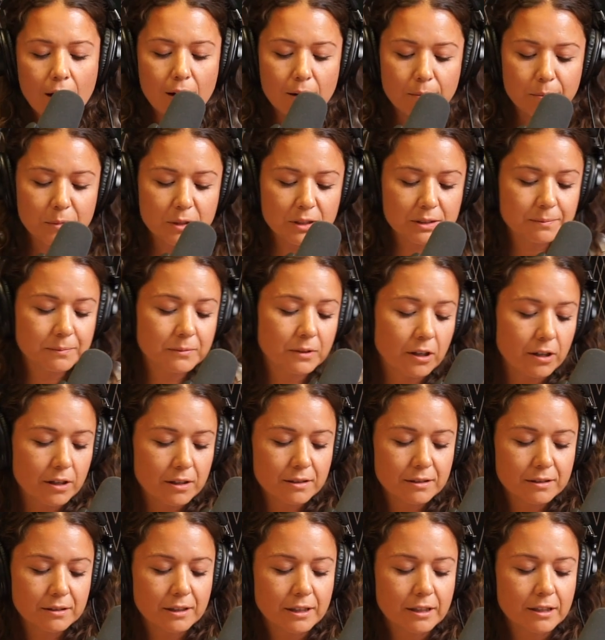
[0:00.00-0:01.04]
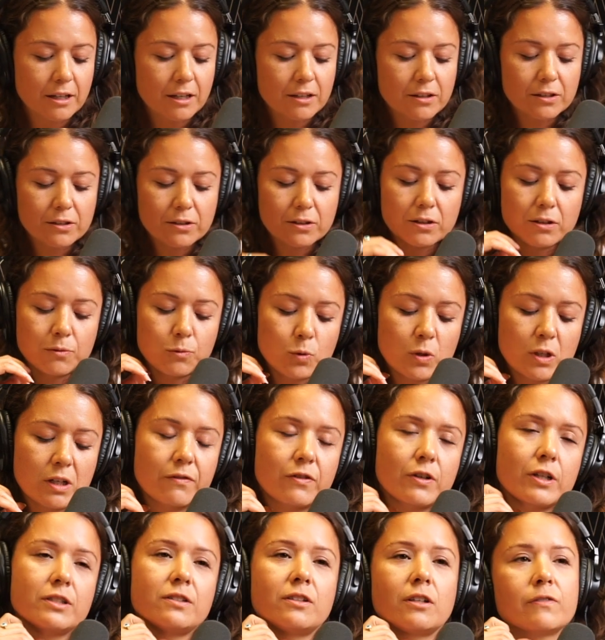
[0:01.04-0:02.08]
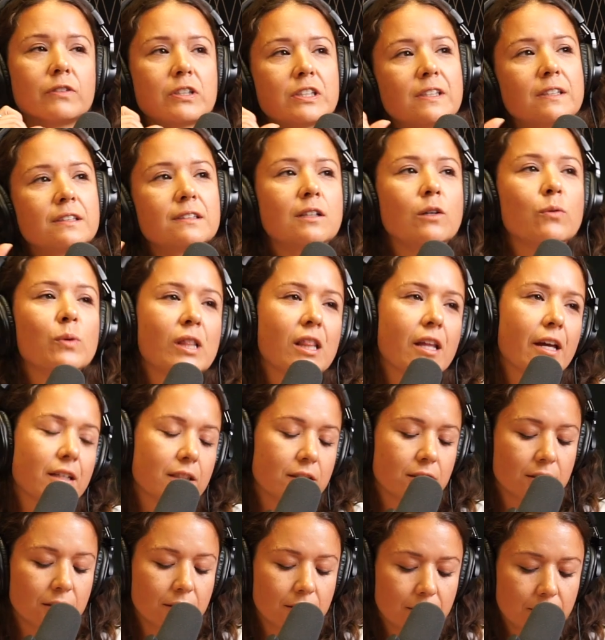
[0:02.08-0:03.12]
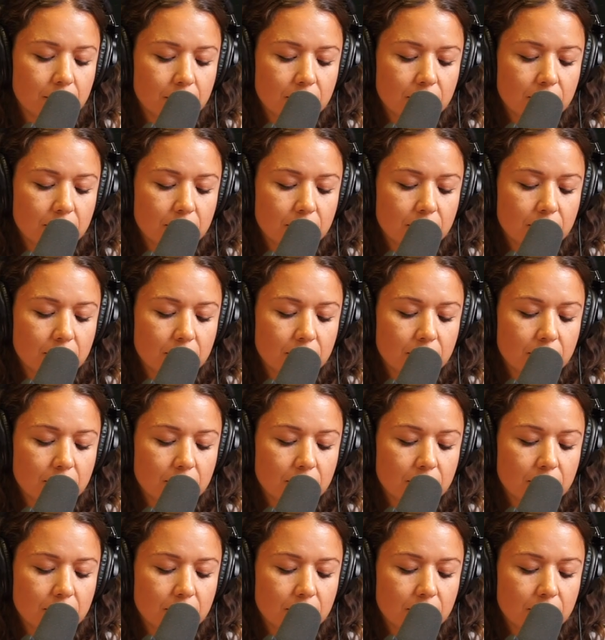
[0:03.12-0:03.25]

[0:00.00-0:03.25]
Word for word: Um, another one of our services that we'd like to